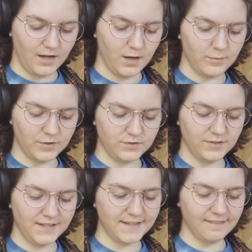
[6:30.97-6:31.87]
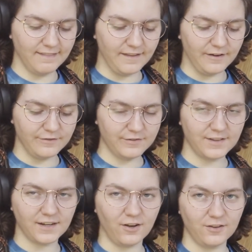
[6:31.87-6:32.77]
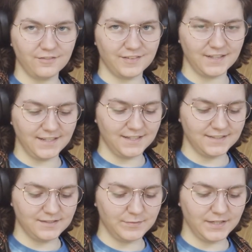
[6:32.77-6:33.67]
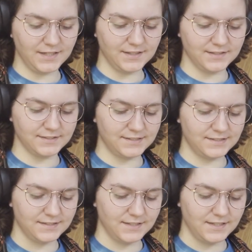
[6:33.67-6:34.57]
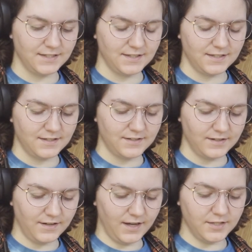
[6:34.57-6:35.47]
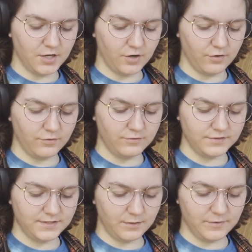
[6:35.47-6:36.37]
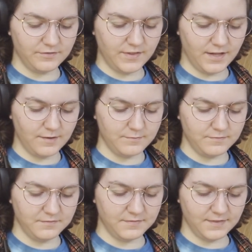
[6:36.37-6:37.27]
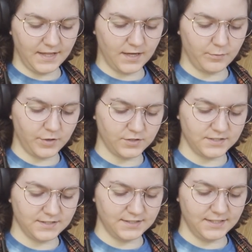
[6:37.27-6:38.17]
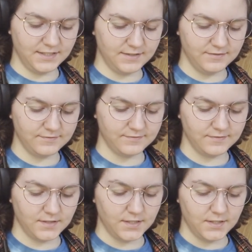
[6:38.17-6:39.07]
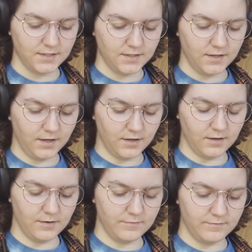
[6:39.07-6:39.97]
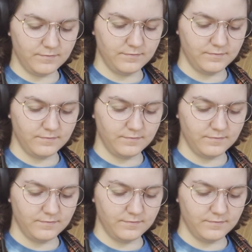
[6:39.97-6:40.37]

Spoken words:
I'm also like in love with like all of the leads, because I know some of them like personally, and